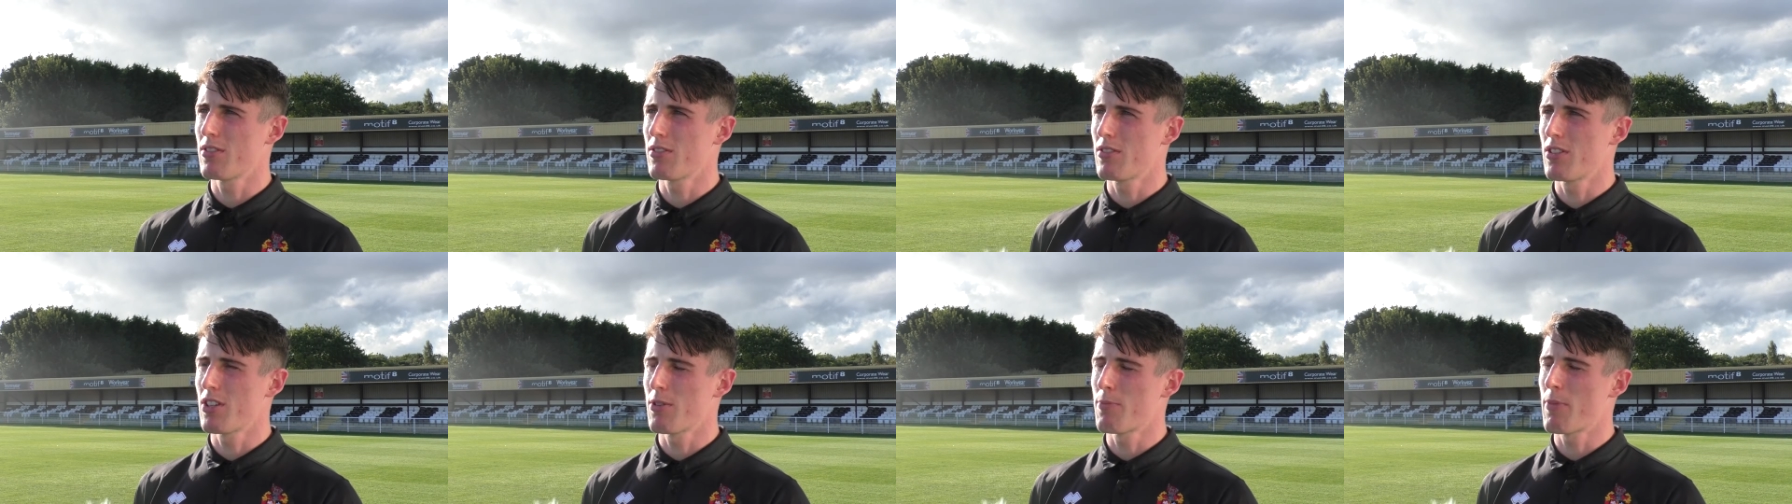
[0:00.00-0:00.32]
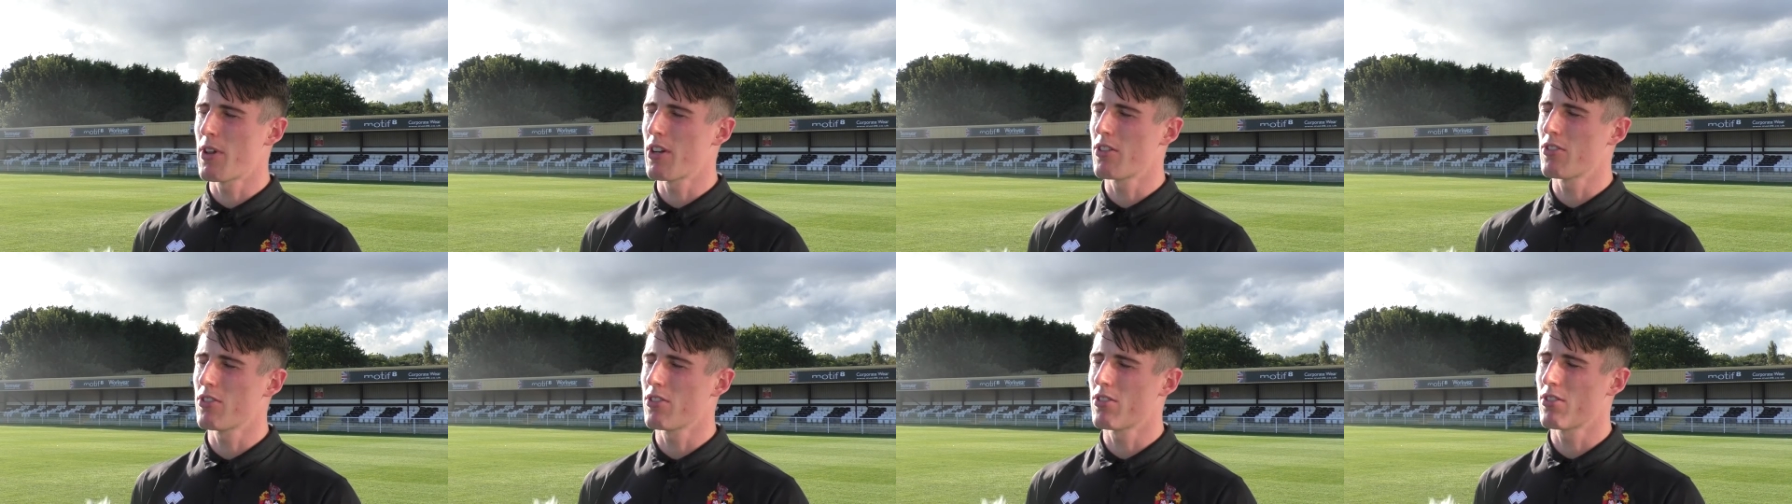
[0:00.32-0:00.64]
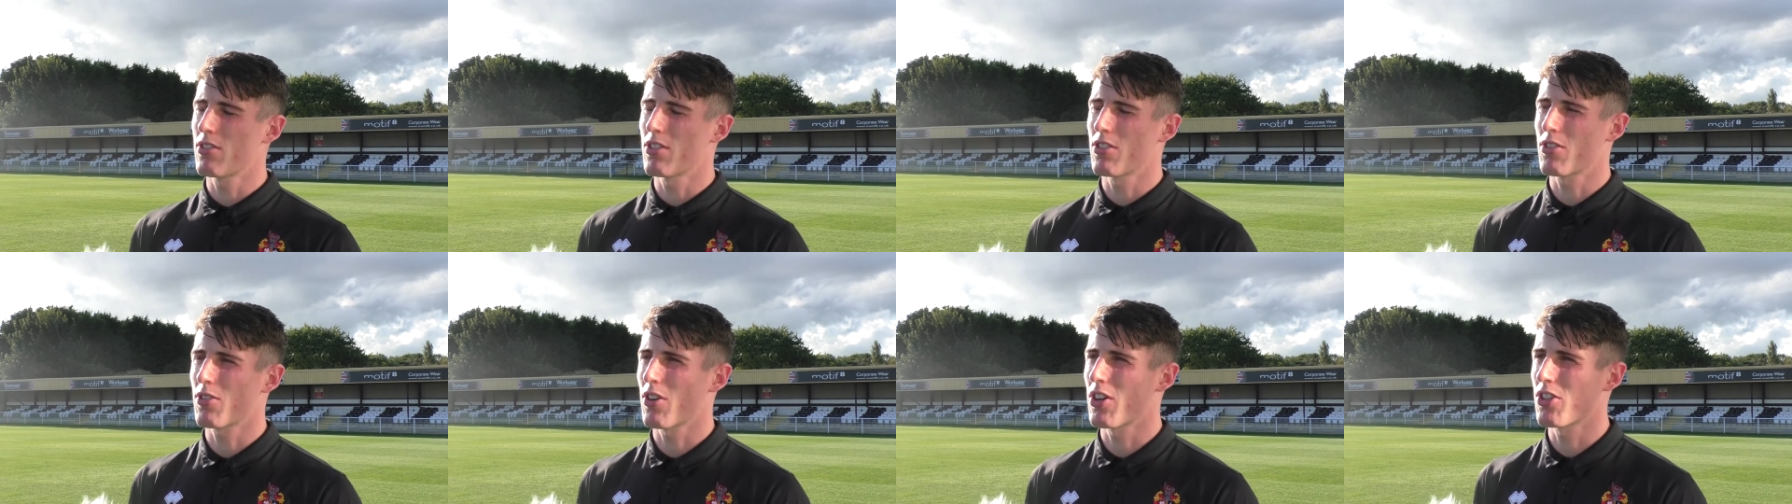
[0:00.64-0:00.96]
to the manager's
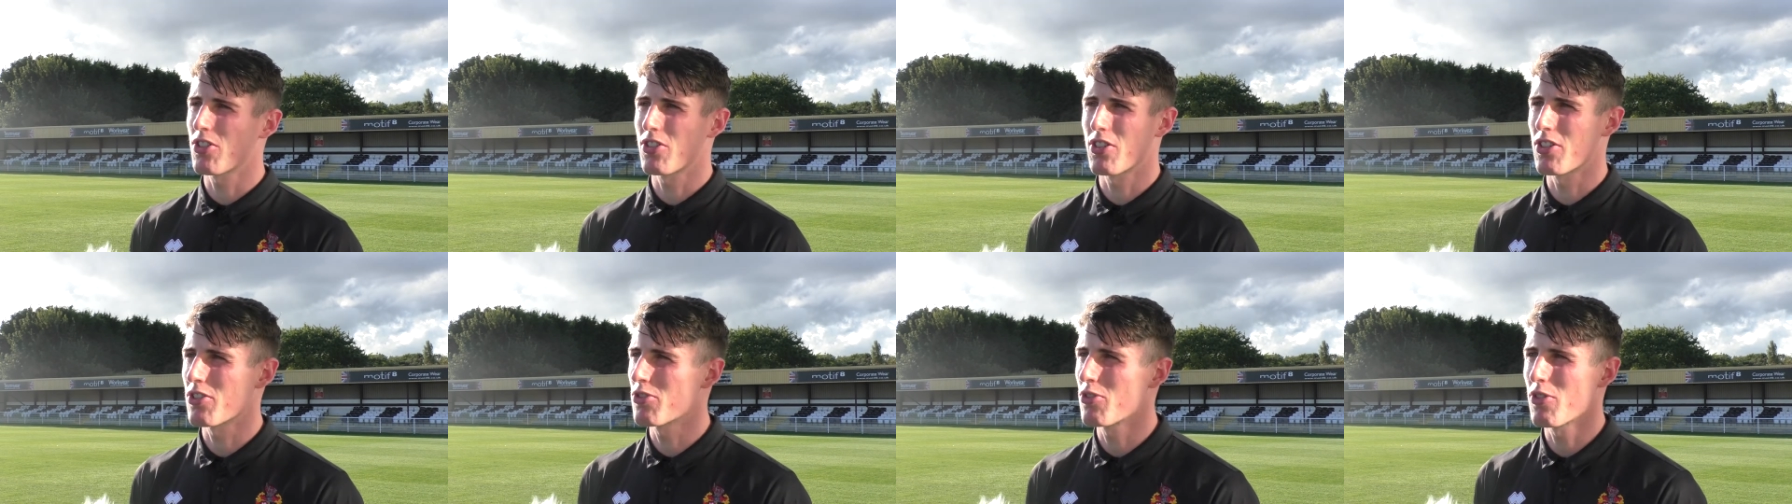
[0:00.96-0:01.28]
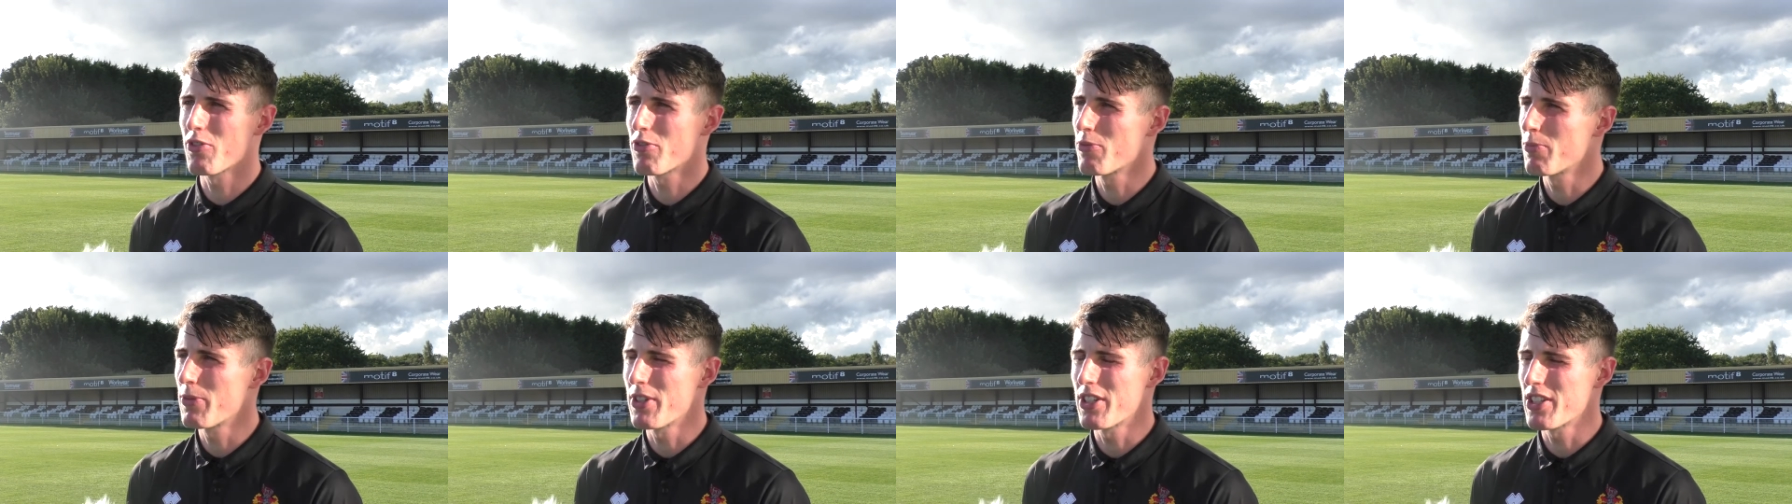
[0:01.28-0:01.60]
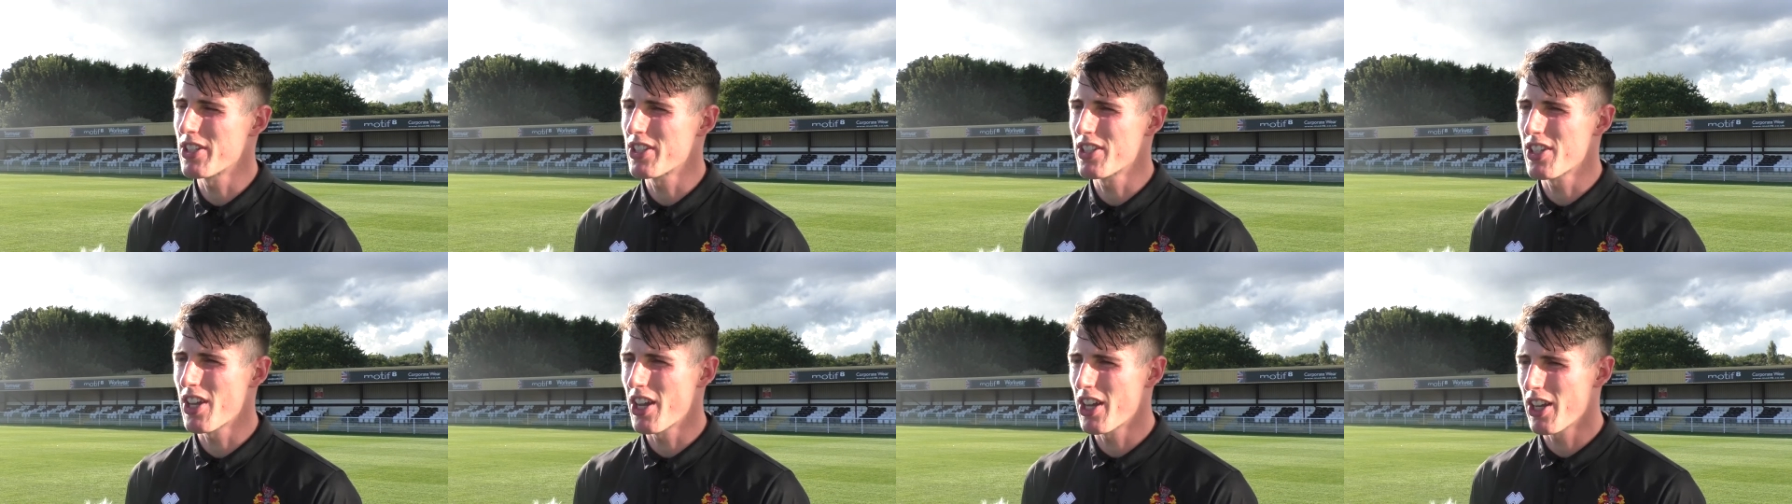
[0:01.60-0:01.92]
discretion. That's not for me
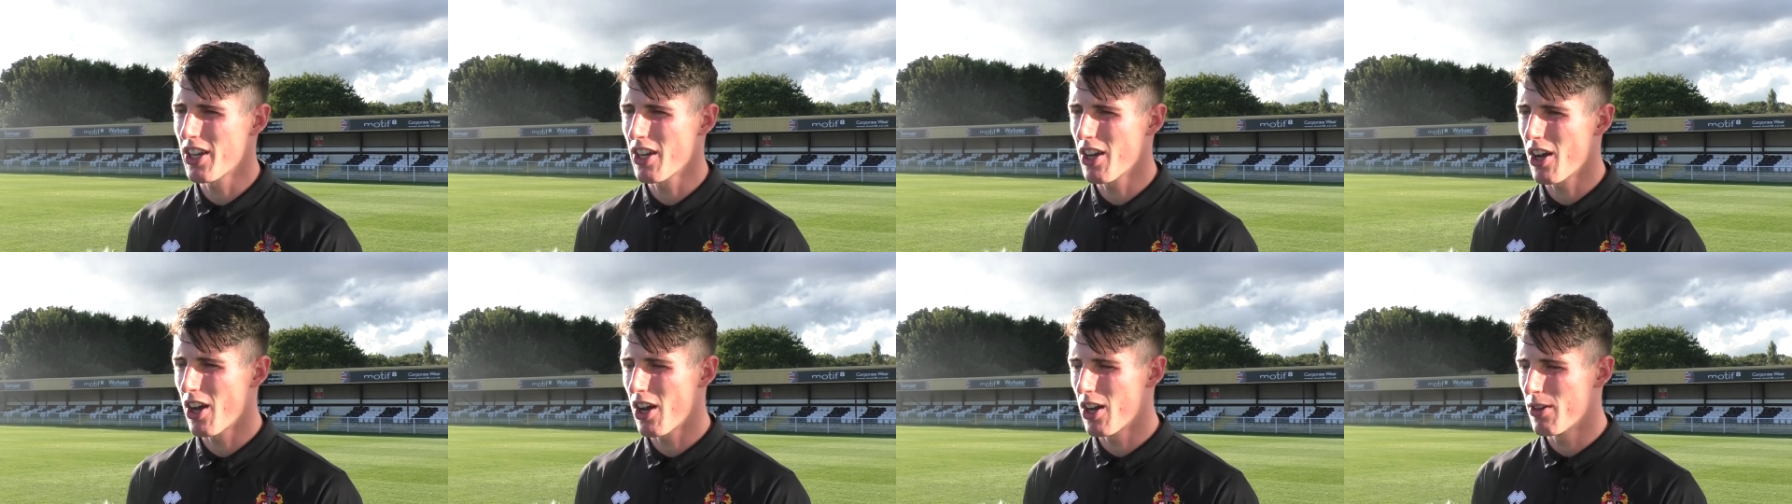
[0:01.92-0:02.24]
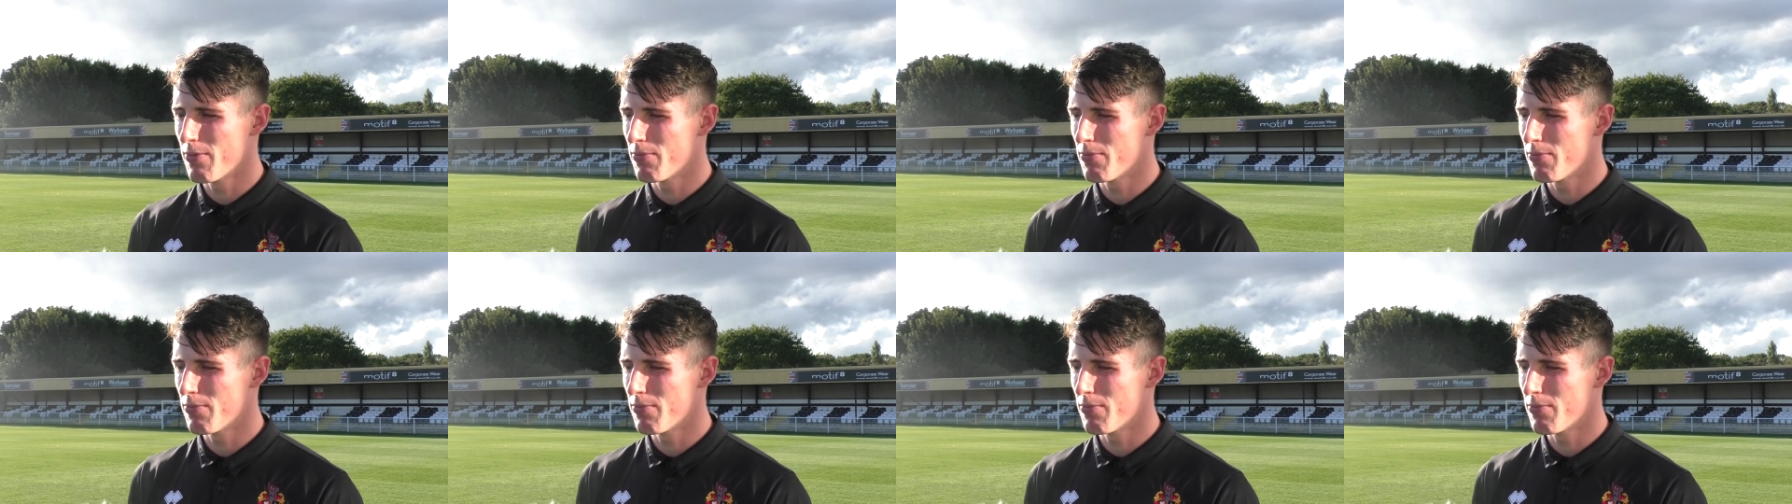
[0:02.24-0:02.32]
to say.